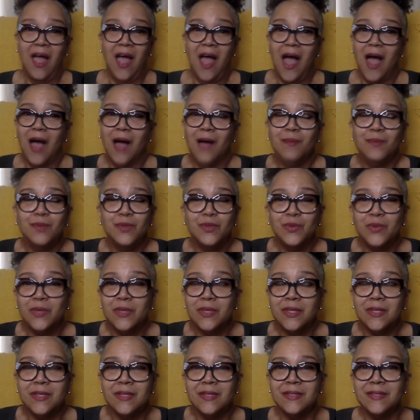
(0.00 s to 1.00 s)
I'm new at
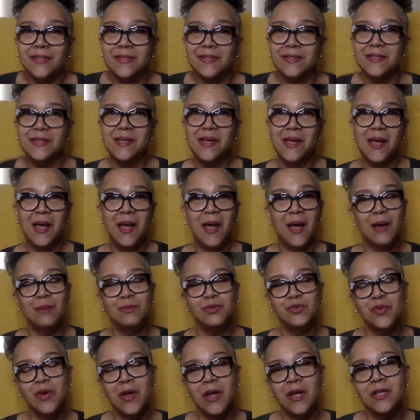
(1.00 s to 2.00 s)
this. I'm
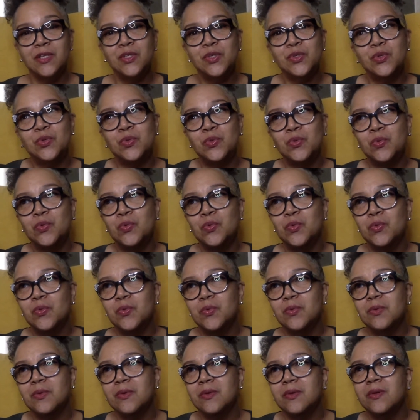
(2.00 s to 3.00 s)
trying to
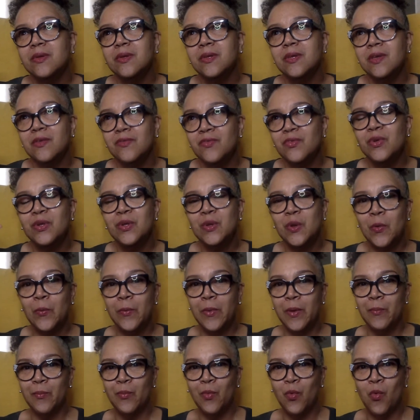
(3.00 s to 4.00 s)
give you a little
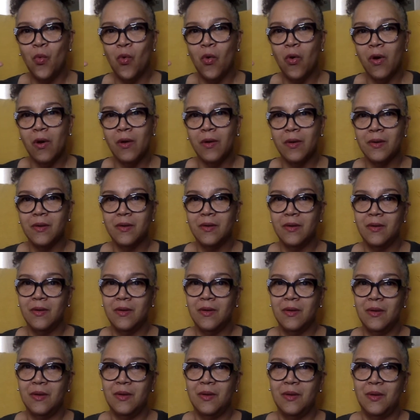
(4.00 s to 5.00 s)
bit more
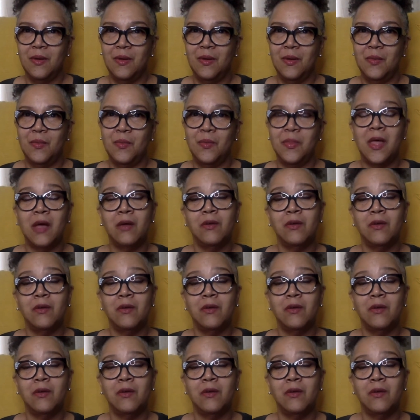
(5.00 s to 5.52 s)
without